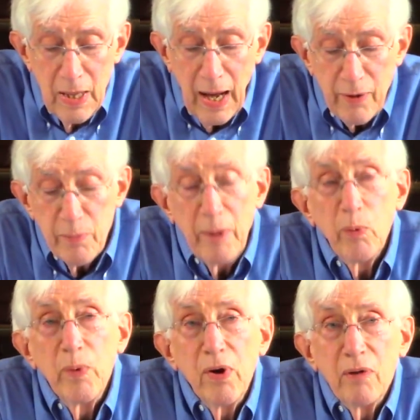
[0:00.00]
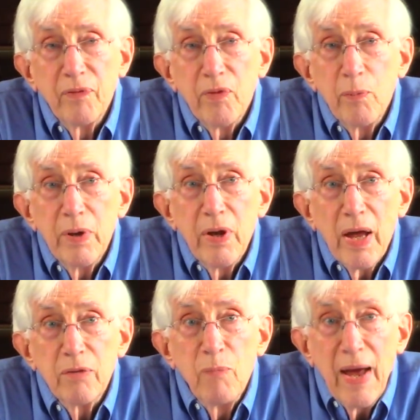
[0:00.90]
I remember we offered the
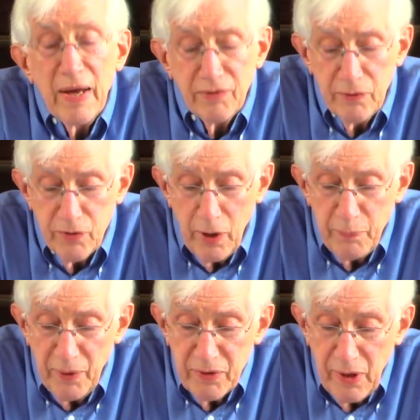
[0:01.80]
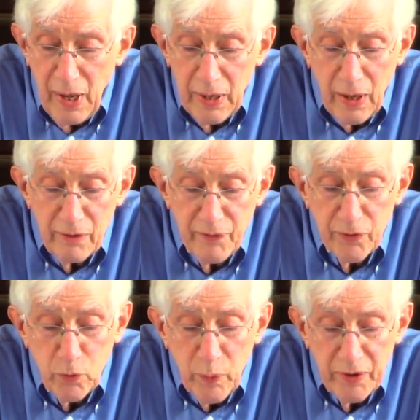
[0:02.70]
midnight mass of Charpentier in our
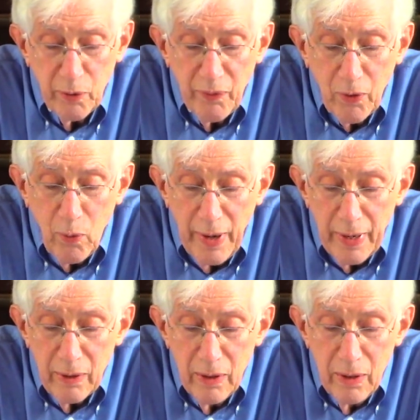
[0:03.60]
first winter with the choir